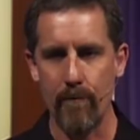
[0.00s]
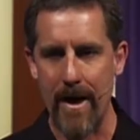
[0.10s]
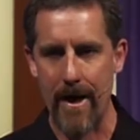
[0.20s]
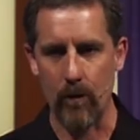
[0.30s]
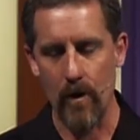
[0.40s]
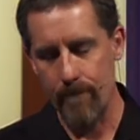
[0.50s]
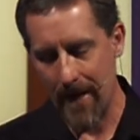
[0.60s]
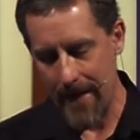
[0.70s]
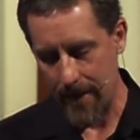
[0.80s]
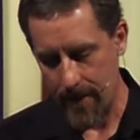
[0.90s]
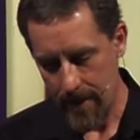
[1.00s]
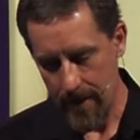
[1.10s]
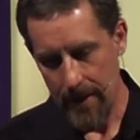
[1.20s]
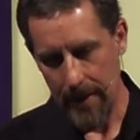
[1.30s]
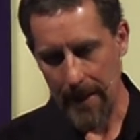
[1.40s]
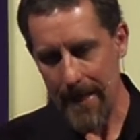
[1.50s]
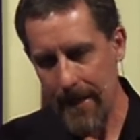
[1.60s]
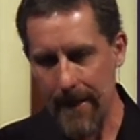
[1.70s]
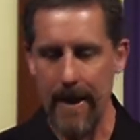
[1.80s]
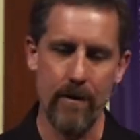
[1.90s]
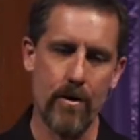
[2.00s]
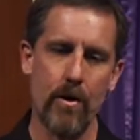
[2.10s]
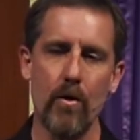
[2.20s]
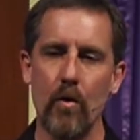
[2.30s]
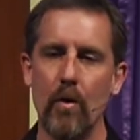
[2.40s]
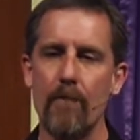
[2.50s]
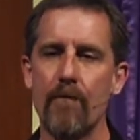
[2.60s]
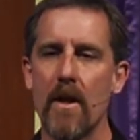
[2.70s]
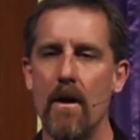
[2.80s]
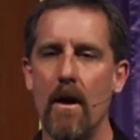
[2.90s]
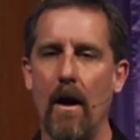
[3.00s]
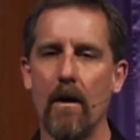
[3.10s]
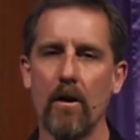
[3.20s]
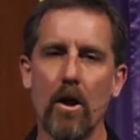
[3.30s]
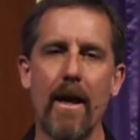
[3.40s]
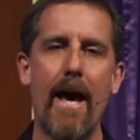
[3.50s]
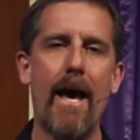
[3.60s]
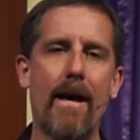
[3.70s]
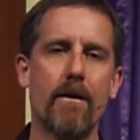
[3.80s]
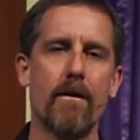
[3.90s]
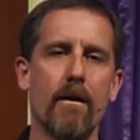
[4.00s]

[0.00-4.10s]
battle. We might liken it to look at